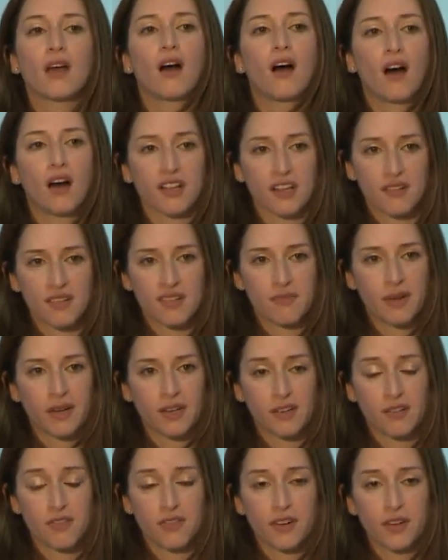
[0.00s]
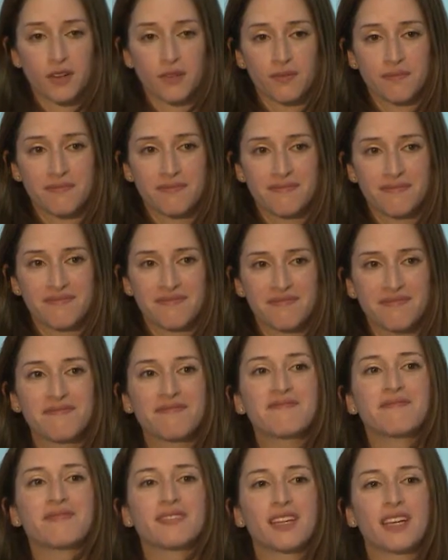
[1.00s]
on a smartphone.
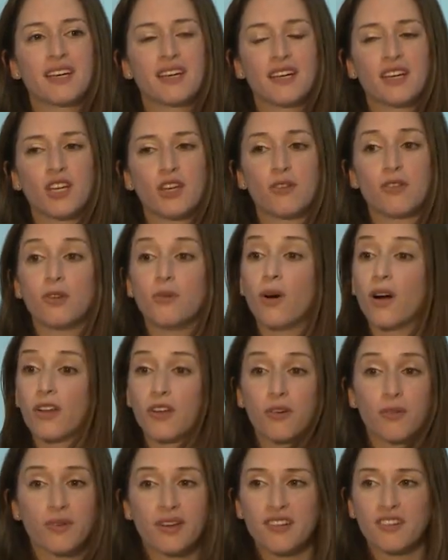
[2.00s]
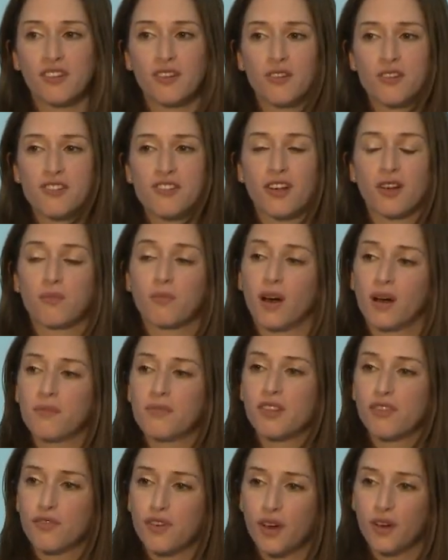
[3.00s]
You do all your research on
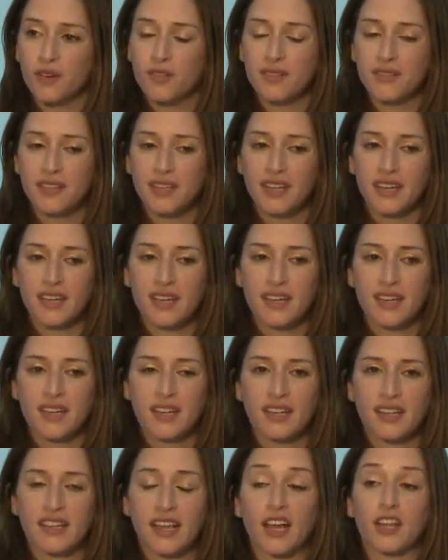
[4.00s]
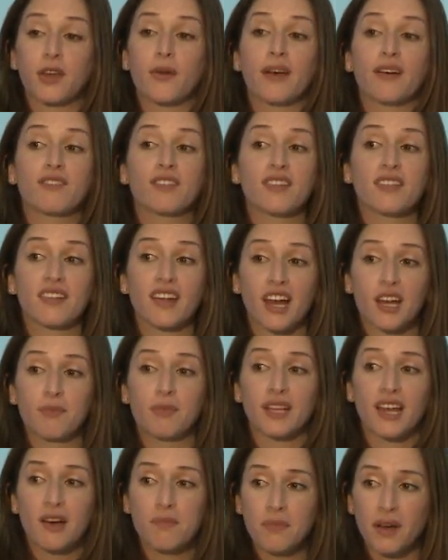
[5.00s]
mom's phone, now you have to type
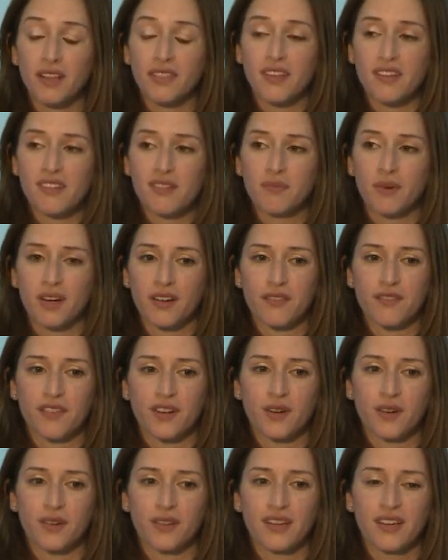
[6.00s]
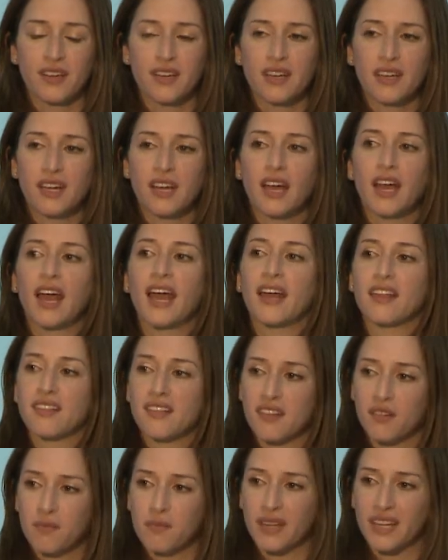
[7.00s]
it up on the smartphone and
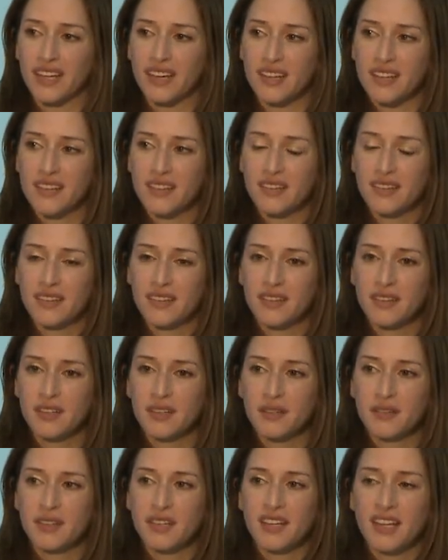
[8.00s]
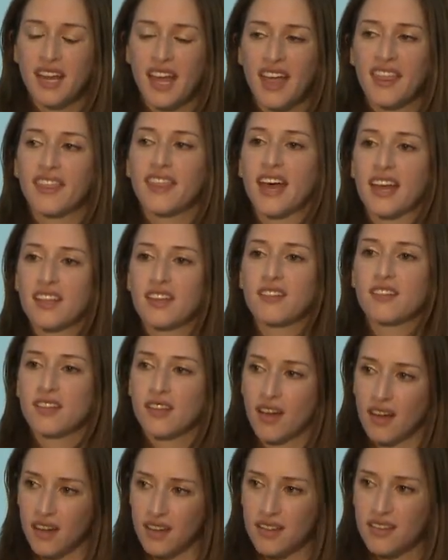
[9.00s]
submit it. That is
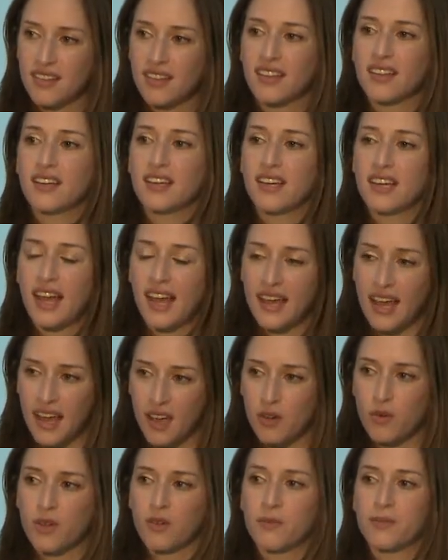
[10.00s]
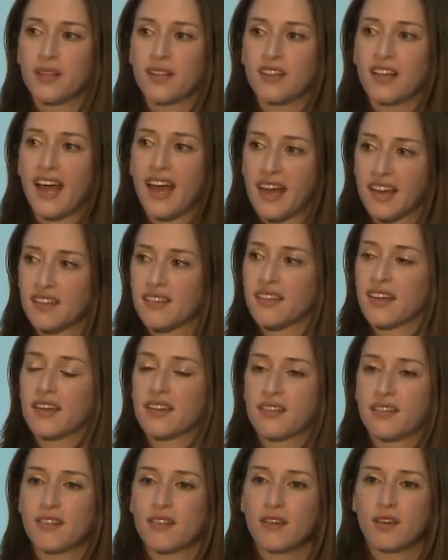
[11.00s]
not equitable
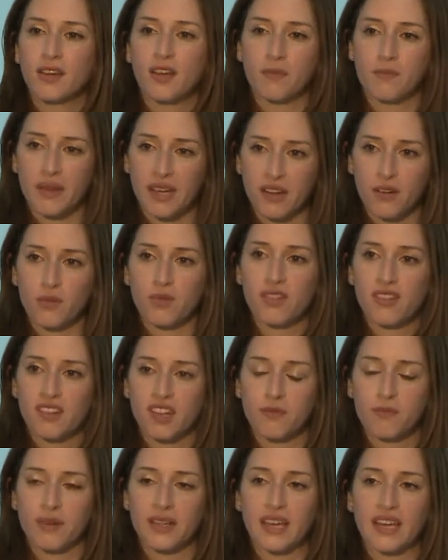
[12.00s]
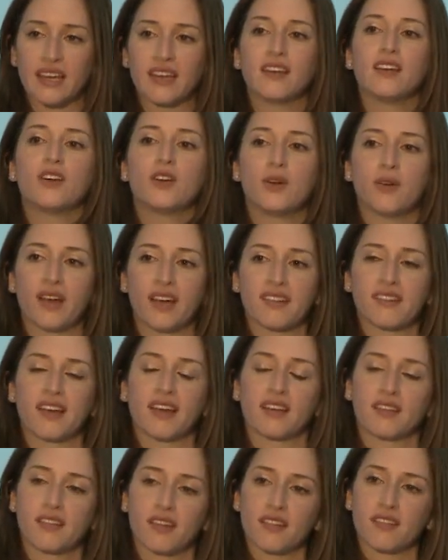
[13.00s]
access compared with somebody who has
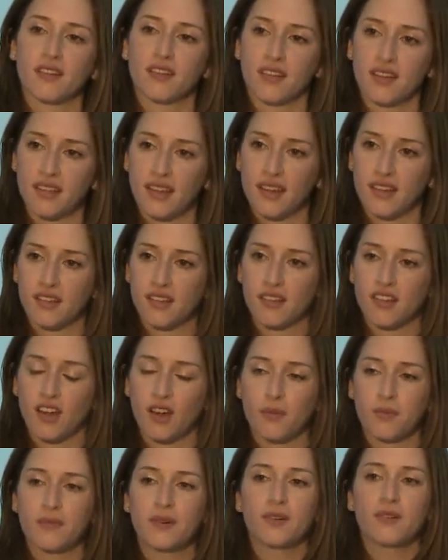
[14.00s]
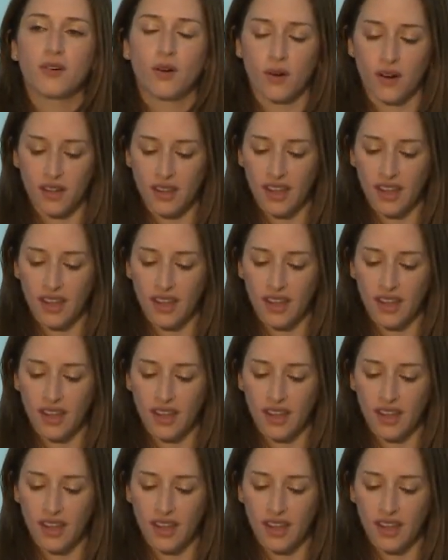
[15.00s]
access on a desktop or a